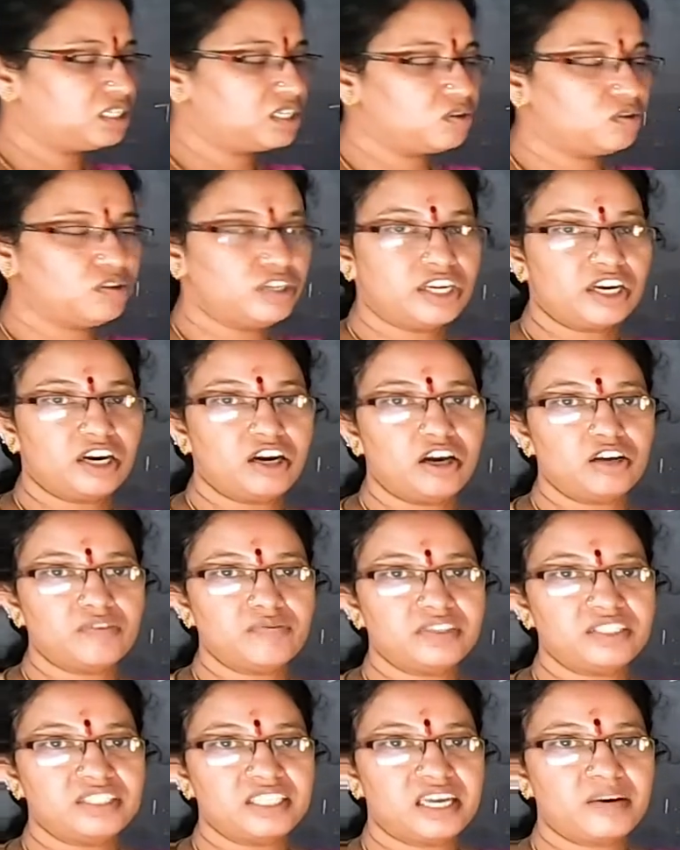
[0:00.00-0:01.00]
are going along
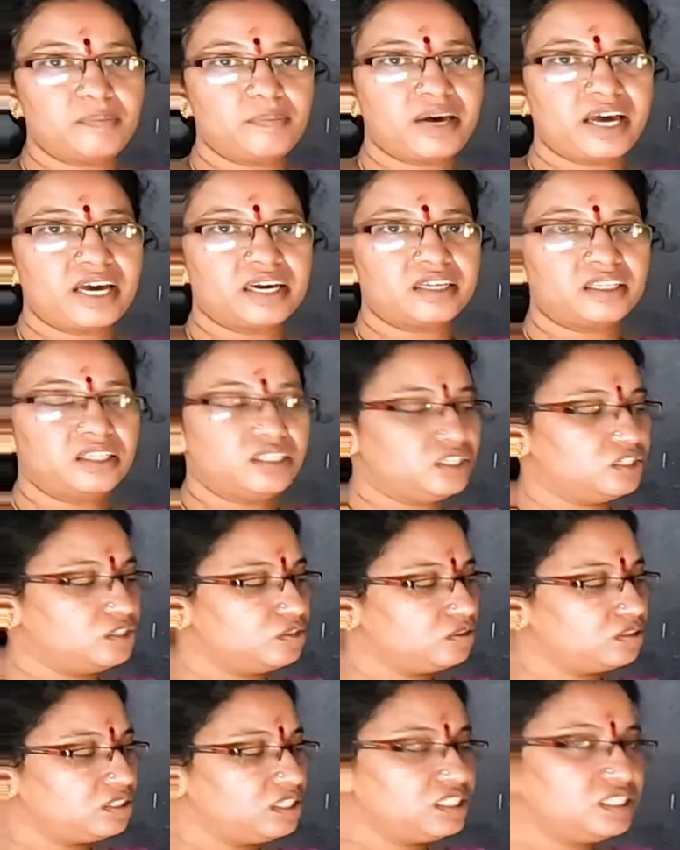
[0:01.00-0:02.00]
with their bag.
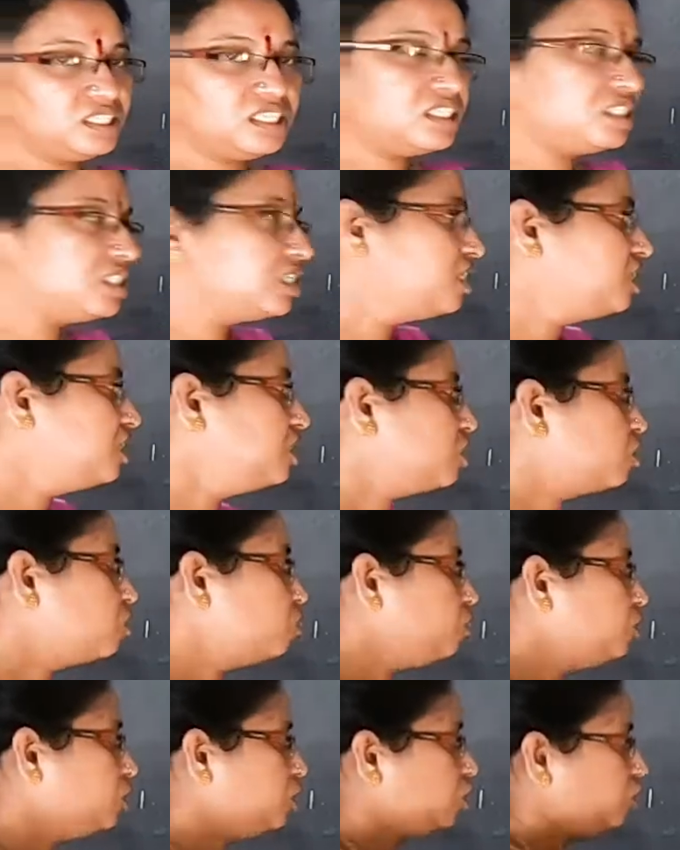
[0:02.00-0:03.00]
So, this is
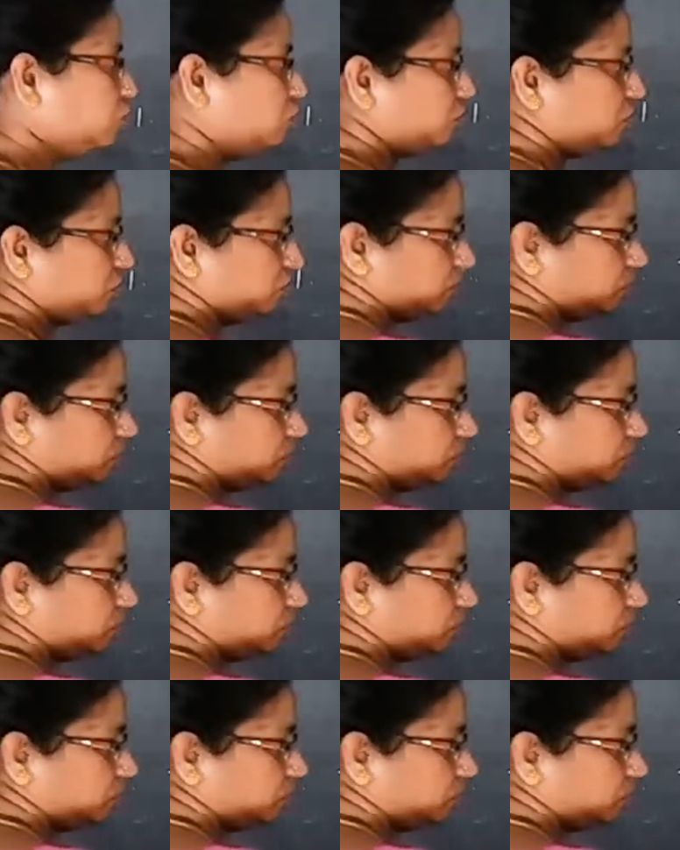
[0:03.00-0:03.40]
school zone.